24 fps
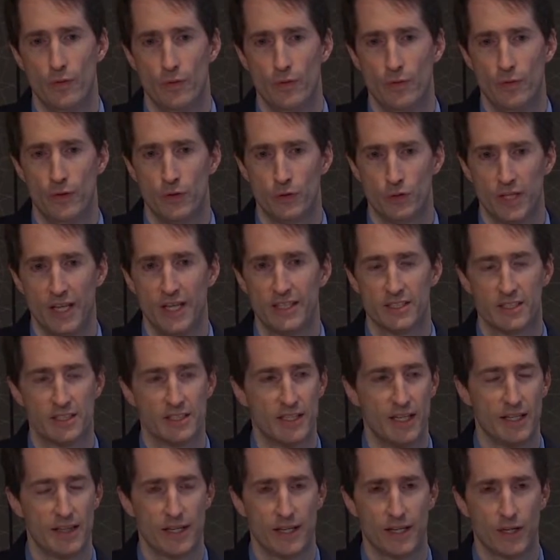those lessons,
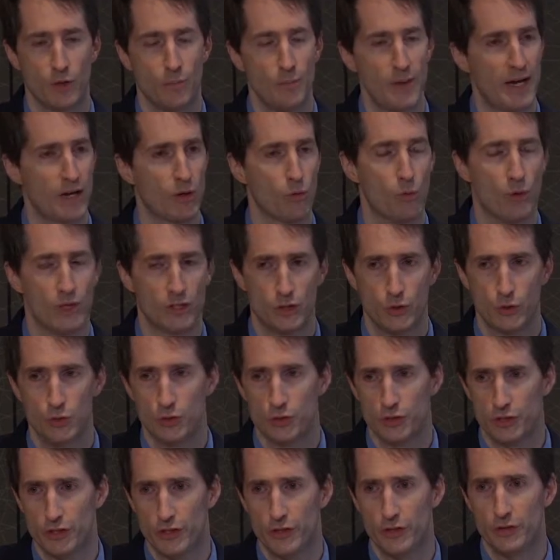I think, no matter what tools
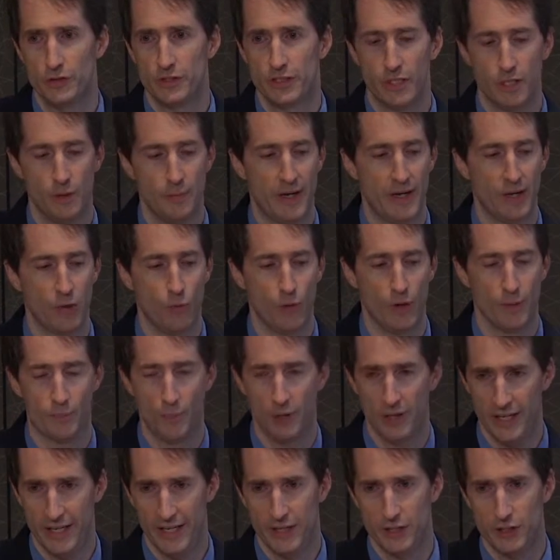you're using, no matter what
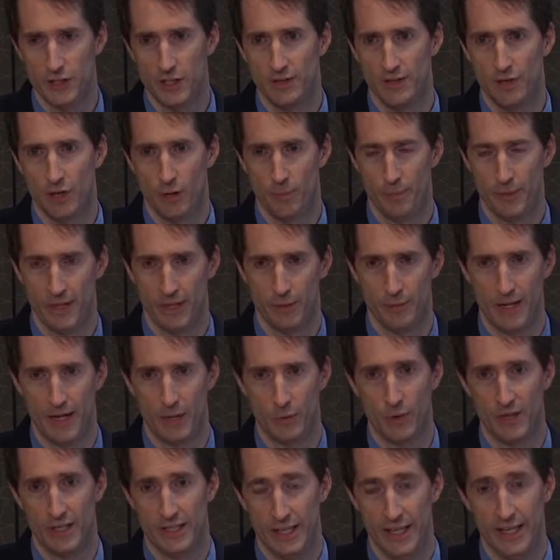plans you're developing, no matter
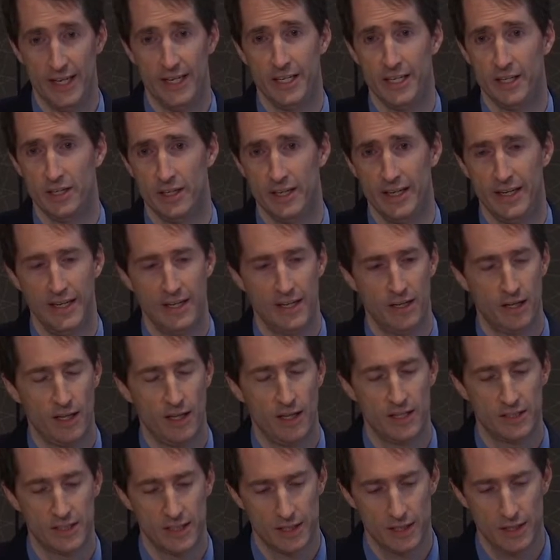what data you're
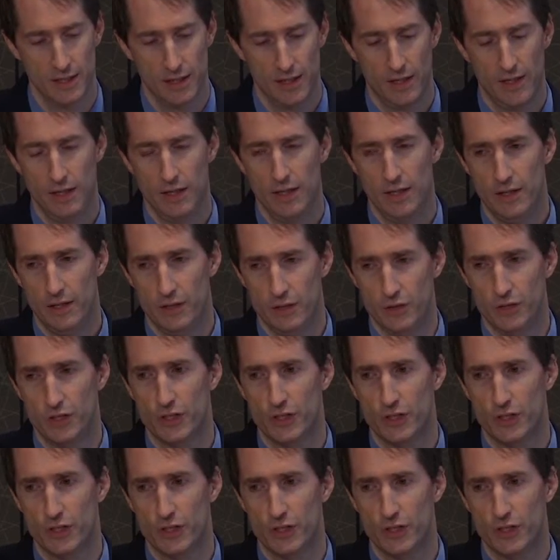analyzing, those